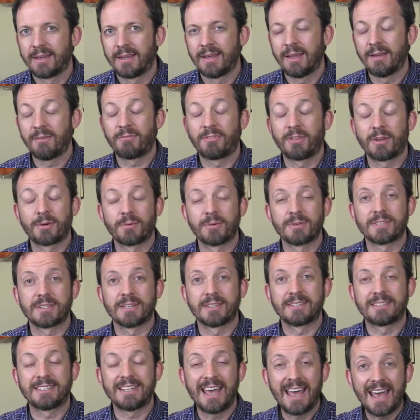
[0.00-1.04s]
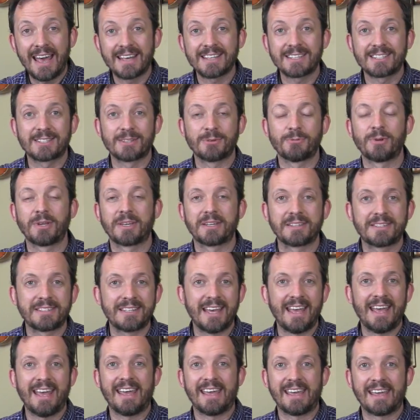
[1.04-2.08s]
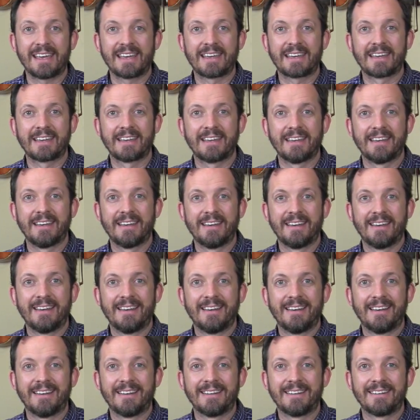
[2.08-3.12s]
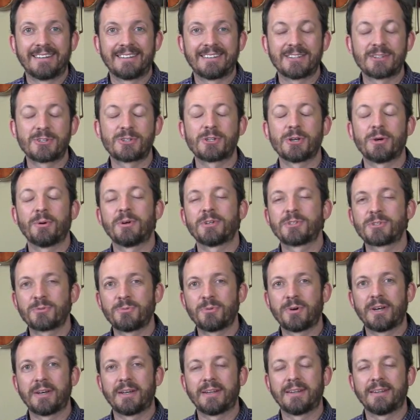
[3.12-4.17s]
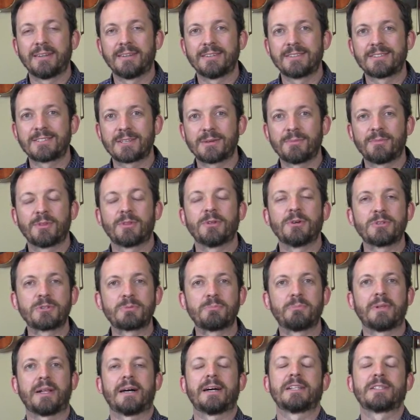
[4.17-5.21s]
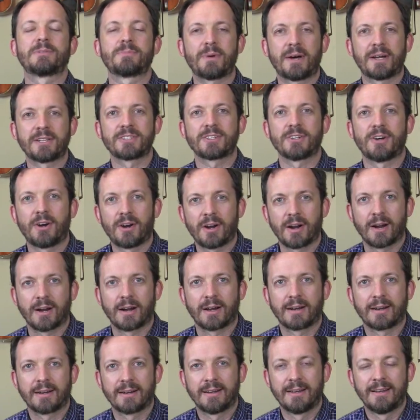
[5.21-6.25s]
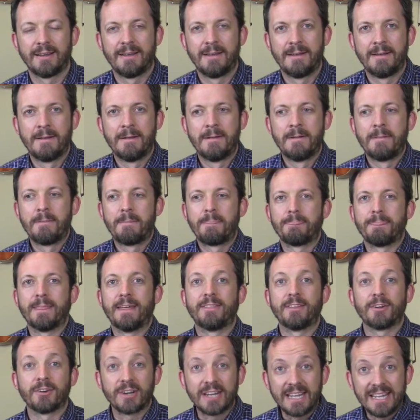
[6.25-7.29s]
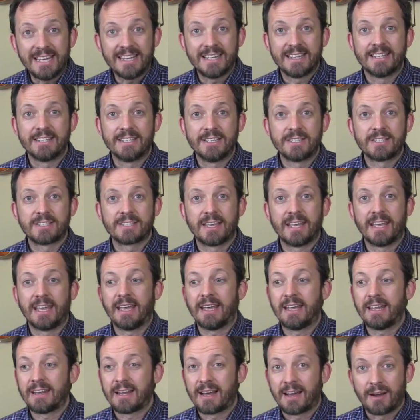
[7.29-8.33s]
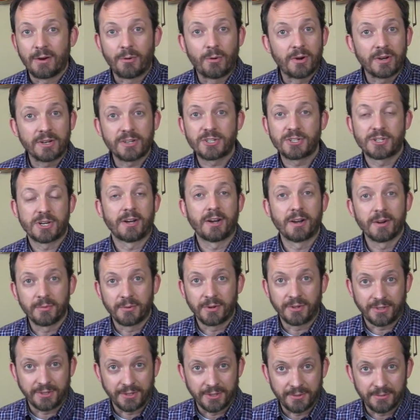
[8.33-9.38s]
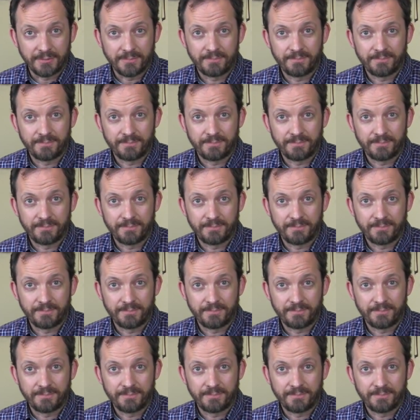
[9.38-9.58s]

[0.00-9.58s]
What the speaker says: if there was a test that we could take to show us what some of those blind spots are? And there is, and I want to share it with you.